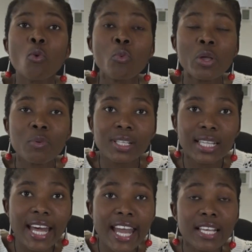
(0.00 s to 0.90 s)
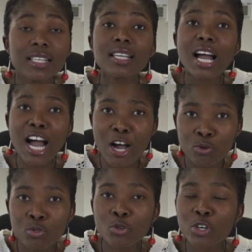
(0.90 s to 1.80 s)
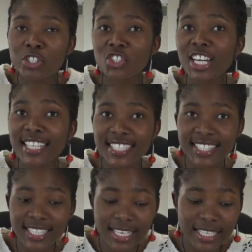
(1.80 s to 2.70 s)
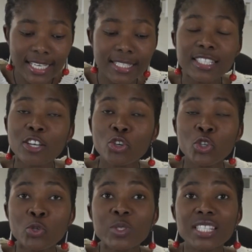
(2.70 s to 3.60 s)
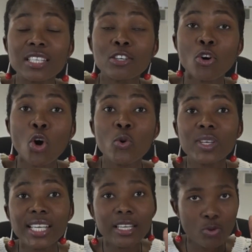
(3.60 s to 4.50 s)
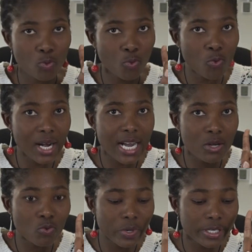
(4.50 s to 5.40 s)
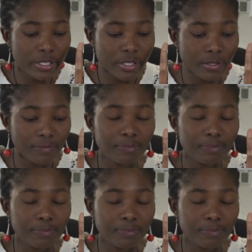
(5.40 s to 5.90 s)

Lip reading: We will learn how to construct a sentence using only one word.